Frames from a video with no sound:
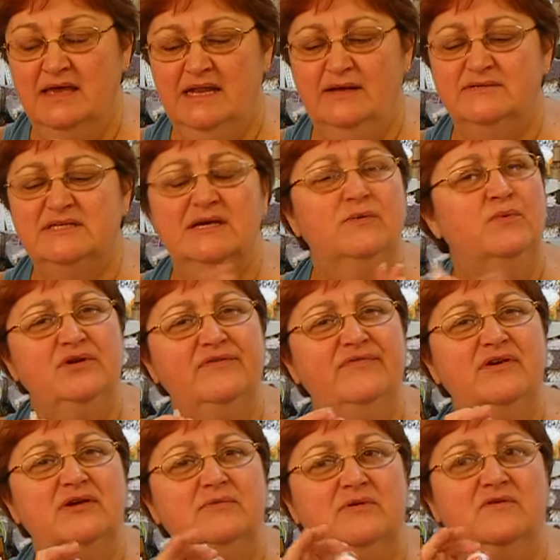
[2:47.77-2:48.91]
And I was thinking, what if
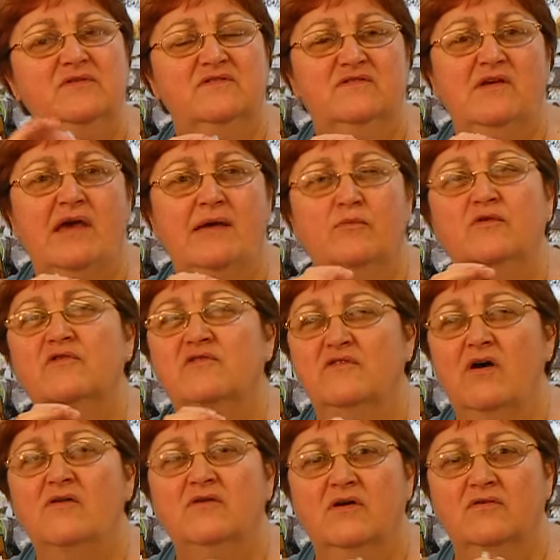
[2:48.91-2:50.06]
you could do the same with
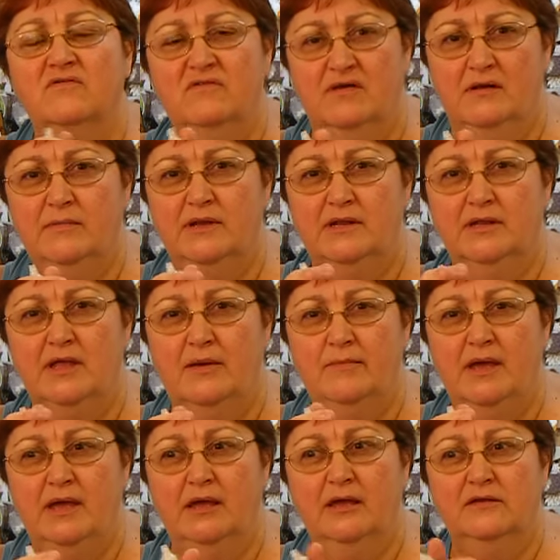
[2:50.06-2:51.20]
salt dough, cinnamon, and
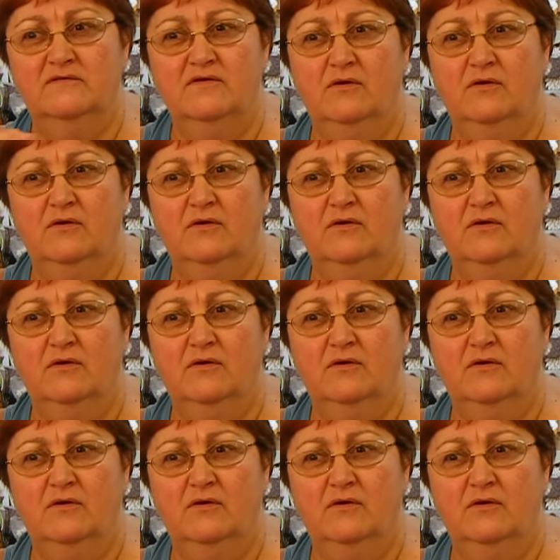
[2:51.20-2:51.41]
nutmeg,